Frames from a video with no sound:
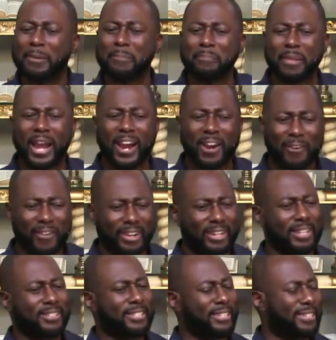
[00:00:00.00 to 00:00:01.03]

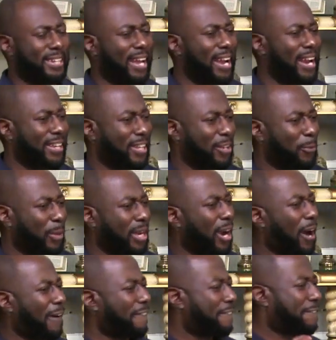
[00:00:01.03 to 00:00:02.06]
America today that we
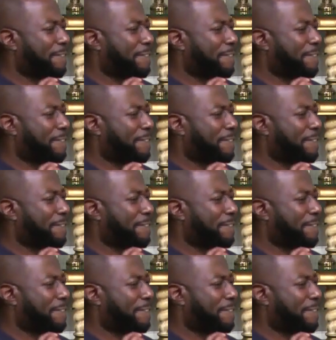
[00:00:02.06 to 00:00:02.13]
are